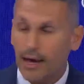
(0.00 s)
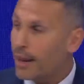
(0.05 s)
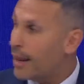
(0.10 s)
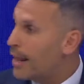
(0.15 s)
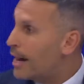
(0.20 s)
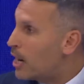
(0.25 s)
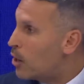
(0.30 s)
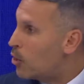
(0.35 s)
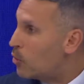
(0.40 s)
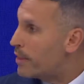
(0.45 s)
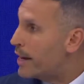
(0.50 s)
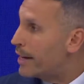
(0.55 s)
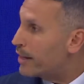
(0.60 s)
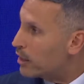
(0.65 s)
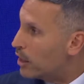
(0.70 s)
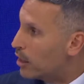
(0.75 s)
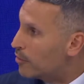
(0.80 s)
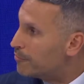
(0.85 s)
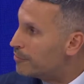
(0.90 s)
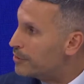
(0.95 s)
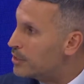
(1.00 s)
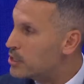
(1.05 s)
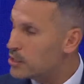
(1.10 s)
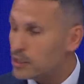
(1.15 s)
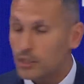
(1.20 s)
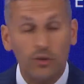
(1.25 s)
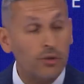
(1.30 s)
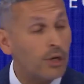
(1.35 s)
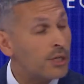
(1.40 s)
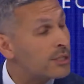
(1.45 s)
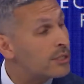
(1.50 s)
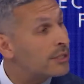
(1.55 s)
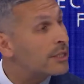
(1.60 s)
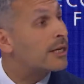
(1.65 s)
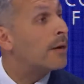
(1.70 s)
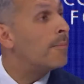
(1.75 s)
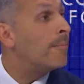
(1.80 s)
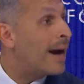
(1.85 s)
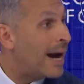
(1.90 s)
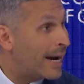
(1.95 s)
allow that confidence and trust to
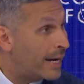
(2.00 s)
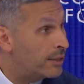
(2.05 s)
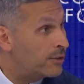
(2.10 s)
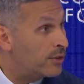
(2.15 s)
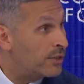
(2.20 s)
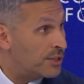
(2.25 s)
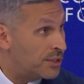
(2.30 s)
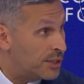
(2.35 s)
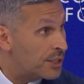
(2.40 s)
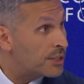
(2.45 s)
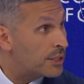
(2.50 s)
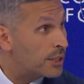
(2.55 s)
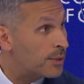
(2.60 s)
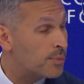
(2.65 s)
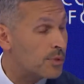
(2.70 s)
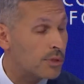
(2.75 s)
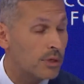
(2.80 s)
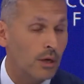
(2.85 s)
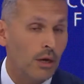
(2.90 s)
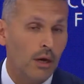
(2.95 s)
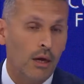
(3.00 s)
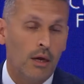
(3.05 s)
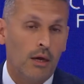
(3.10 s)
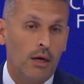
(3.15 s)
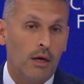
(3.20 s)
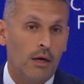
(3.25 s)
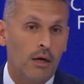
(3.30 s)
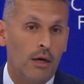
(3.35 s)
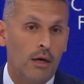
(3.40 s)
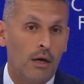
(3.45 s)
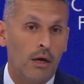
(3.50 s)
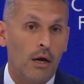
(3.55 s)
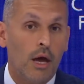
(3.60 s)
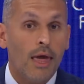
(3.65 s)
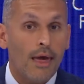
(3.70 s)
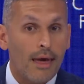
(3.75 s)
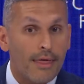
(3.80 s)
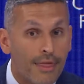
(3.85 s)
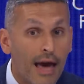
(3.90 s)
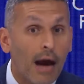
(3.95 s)
come back into the systems.
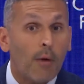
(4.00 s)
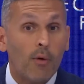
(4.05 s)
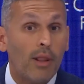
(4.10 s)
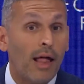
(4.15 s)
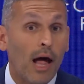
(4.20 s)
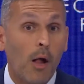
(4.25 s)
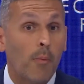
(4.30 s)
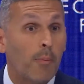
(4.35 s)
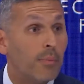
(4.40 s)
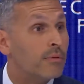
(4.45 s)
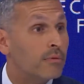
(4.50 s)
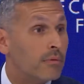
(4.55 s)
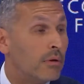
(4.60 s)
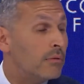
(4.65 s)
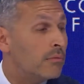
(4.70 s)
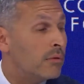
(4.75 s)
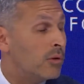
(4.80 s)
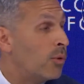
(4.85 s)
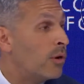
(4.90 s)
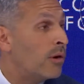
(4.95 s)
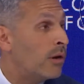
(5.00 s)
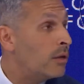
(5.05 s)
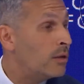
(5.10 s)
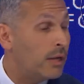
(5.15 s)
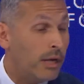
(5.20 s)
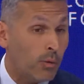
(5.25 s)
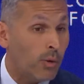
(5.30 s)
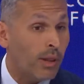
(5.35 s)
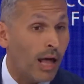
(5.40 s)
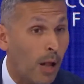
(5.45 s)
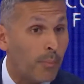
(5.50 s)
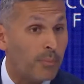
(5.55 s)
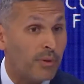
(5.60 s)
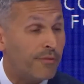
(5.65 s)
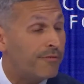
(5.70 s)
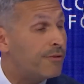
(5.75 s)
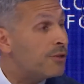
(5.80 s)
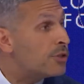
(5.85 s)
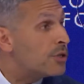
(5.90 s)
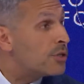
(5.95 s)
That will help the world and will help the
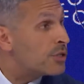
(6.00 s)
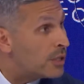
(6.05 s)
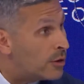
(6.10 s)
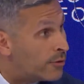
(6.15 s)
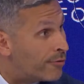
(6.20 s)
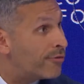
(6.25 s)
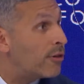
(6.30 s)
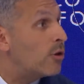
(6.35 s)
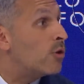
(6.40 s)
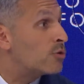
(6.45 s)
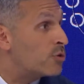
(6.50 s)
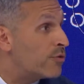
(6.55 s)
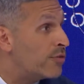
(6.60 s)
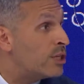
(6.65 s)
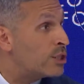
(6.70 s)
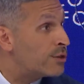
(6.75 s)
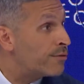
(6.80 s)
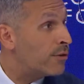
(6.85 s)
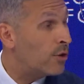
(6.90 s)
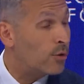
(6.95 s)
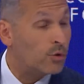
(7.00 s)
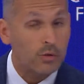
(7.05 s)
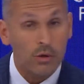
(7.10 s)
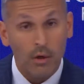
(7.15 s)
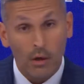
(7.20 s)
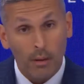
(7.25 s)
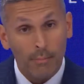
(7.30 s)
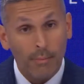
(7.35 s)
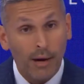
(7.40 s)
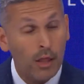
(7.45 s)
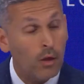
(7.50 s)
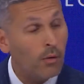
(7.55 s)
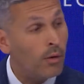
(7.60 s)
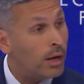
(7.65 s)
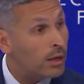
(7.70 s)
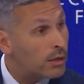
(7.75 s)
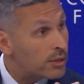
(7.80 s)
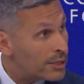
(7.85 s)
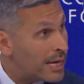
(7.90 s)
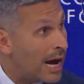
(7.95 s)
efficiency of these flows, by the
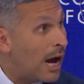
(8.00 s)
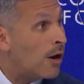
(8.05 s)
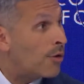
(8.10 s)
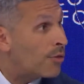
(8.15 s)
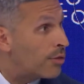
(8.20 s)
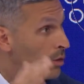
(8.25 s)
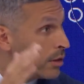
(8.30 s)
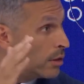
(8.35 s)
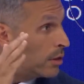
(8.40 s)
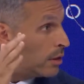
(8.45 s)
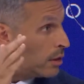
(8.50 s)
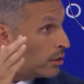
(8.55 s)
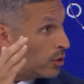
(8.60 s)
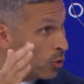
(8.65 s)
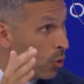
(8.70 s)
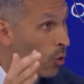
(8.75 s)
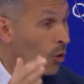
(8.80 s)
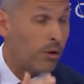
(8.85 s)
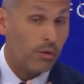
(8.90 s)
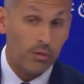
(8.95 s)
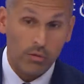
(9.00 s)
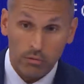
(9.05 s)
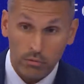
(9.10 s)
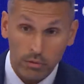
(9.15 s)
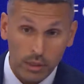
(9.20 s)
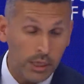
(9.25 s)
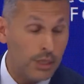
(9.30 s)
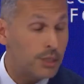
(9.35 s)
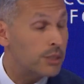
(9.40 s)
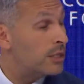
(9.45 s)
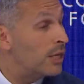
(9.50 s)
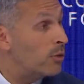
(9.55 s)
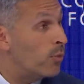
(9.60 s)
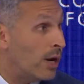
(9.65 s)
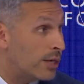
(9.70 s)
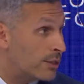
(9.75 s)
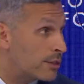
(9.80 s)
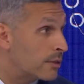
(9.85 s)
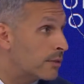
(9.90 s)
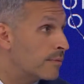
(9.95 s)
way, south, north, east, and
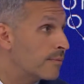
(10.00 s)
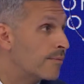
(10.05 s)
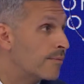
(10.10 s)
west.